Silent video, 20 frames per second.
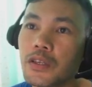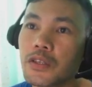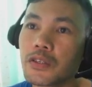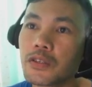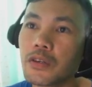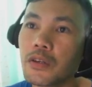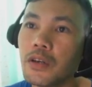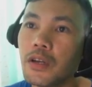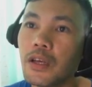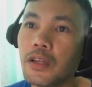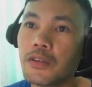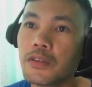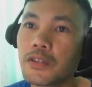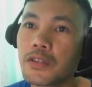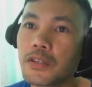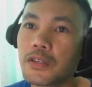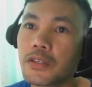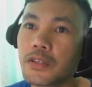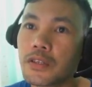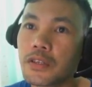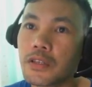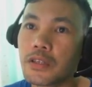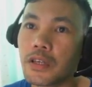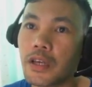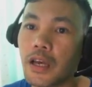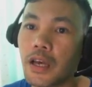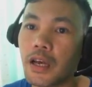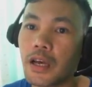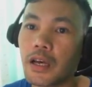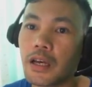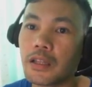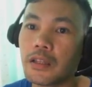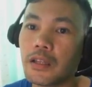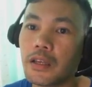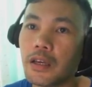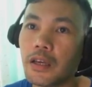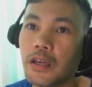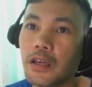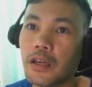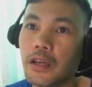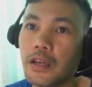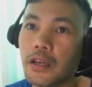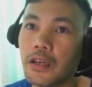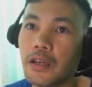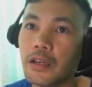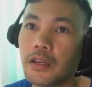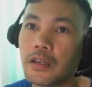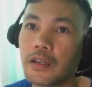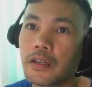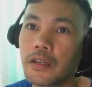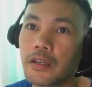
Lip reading: So let's add a